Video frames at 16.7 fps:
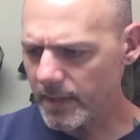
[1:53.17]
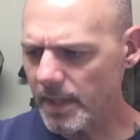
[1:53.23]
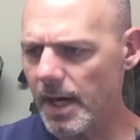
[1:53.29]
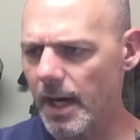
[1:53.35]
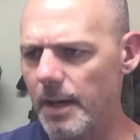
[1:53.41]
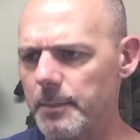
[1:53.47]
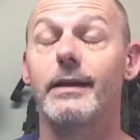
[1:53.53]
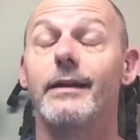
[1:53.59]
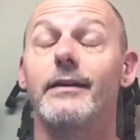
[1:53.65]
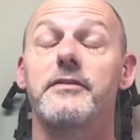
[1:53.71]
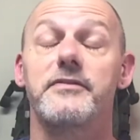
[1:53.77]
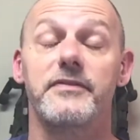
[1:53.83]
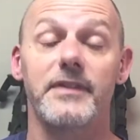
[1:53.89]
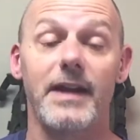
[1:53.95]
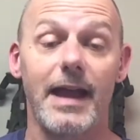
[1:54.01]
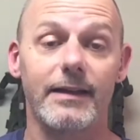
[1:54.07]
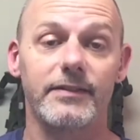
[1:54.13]
But
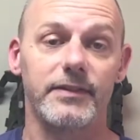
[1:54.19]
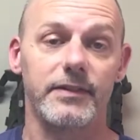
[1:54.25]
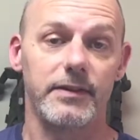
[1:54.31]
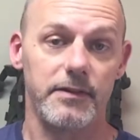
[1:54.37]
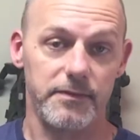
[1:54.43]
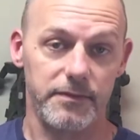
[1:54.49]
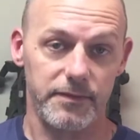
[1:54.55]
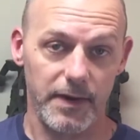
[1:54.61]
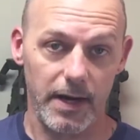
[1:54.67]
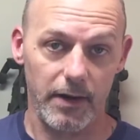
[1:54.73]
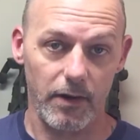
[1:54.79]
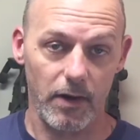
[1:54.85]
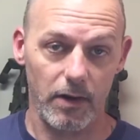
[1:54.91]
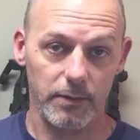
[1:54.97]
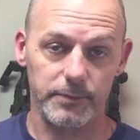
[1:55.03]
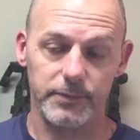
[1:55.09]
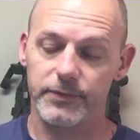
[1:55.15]
Faxon
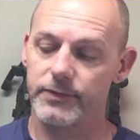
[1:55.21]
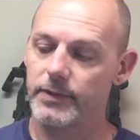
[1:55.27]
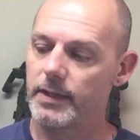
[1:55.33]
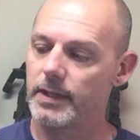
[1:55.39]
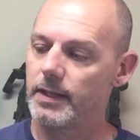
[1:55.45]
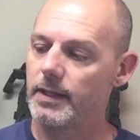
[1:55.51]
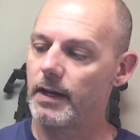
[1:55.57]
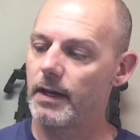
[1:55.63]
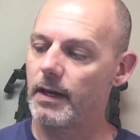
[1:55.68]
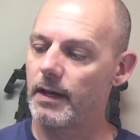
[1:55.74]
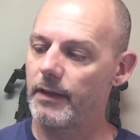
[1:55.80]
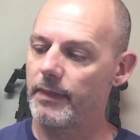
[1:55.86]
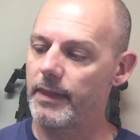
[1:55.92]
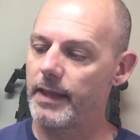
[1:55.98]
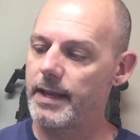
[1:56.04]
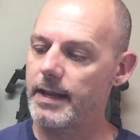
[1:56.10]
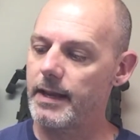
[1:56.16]
Firearms,
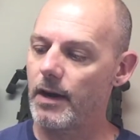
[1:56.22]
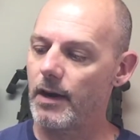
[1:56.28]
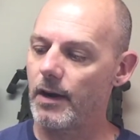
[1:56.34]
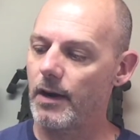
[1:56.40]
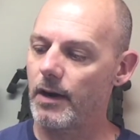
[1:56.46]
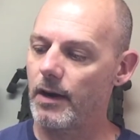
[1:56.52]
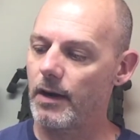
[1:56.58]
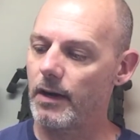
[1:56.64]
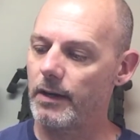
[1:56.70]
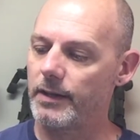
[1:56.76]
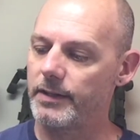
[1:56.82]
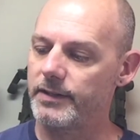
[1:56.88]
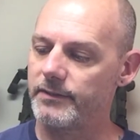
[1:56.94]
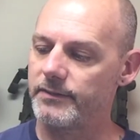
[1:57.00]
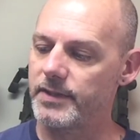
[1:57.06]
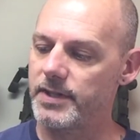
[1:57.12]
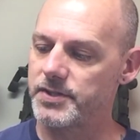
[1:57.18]
they are a
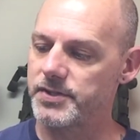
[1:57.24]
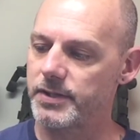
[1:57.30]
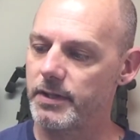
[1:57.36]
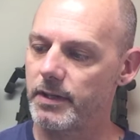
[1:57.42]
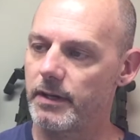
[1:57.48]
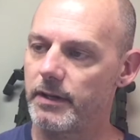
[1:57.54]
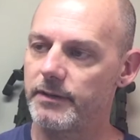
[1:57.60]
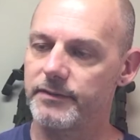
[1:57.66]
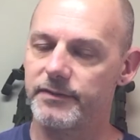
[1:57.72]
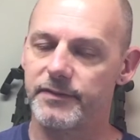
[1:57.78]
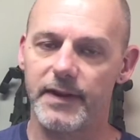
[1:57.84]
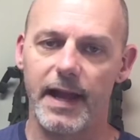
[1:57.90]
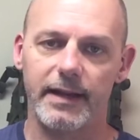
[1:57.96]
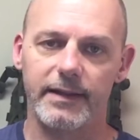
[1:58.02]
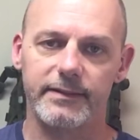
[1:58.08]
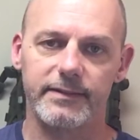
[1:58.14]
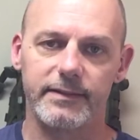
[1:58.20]
division of
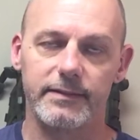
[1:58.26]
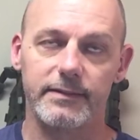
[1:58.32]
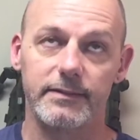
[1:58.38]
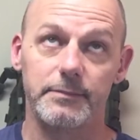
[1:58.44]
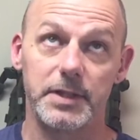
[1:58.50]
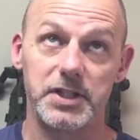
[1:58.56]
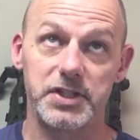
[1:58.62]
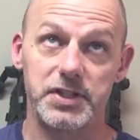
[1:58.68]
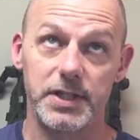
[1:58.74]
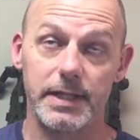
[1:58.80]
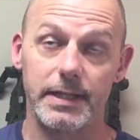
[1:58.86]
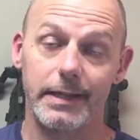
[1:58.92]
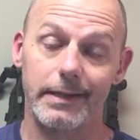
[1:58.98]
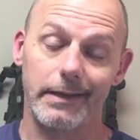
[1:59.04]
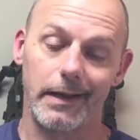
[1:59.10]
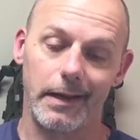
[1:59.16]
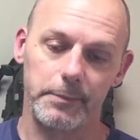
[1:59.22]
Faxon
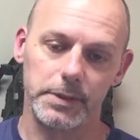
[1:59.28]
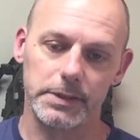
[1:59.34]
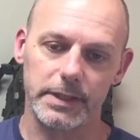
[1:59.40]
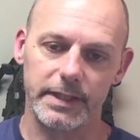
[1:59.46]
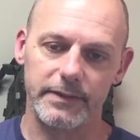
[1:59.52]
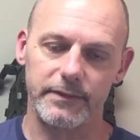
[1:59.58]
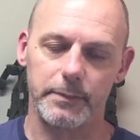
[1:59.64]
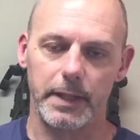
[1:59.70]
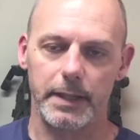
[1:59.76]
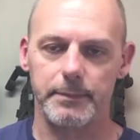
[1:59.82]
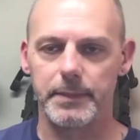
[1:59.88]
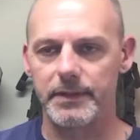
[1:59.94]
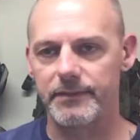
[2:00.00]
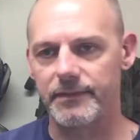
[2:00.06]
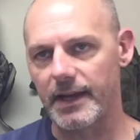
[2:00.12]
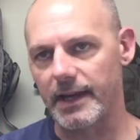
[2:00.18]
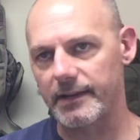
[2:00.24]
Machining. I believe it might be
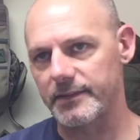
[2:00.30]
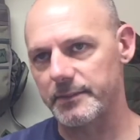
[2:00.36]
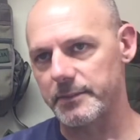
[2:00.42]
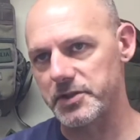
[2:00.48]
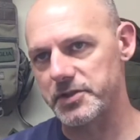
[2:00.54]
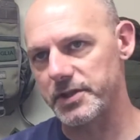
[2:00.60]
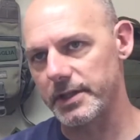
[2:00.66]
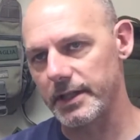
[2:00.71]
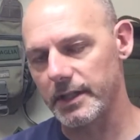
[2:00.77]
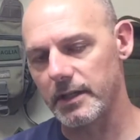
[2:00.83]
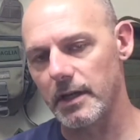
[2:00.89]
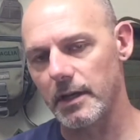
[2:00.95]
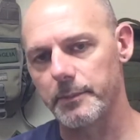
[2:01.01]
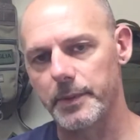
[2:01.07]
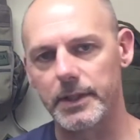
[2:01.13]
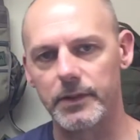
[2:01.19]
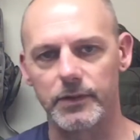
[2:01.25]
Faxon Machining
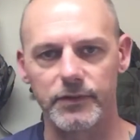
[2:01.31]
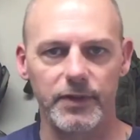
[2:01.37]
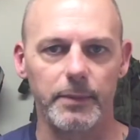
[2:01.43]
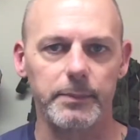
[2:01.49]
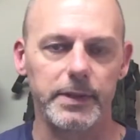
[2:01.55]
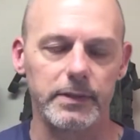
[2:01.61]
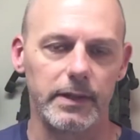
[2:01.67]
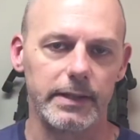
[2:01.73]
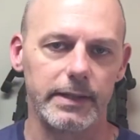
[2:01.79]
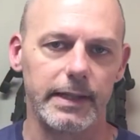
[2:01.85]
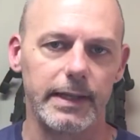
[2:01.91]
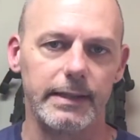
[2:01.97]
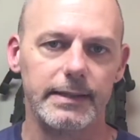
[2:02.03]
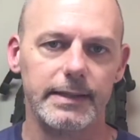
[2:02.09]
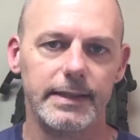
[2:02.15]
Company or something like that.